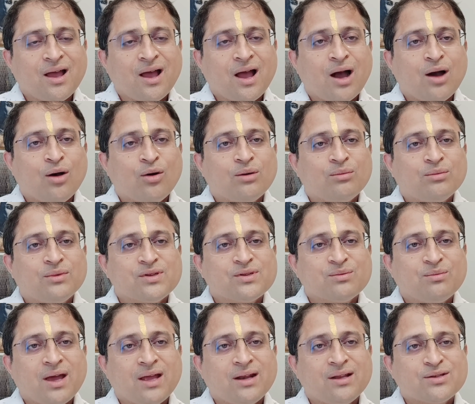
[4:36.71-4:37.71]
How come
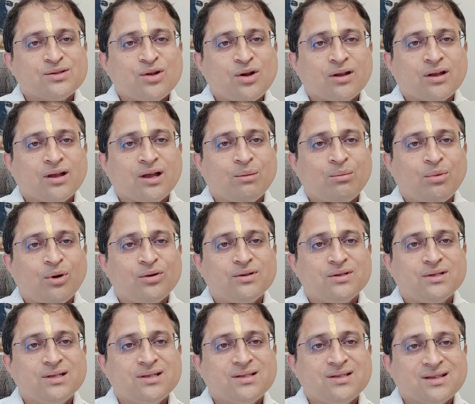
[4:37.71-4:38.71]
this man is talking about
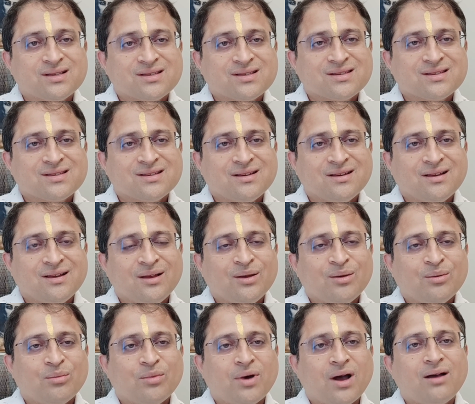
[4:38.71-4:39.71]
Jesus,
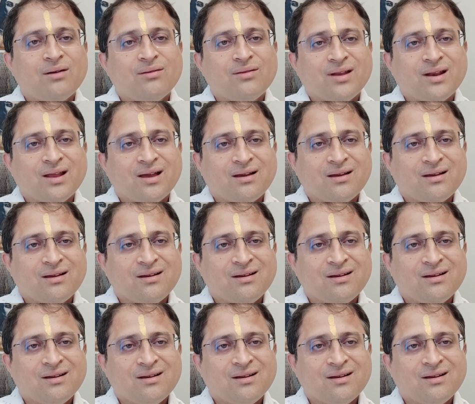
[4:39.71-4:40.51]
Mahavira?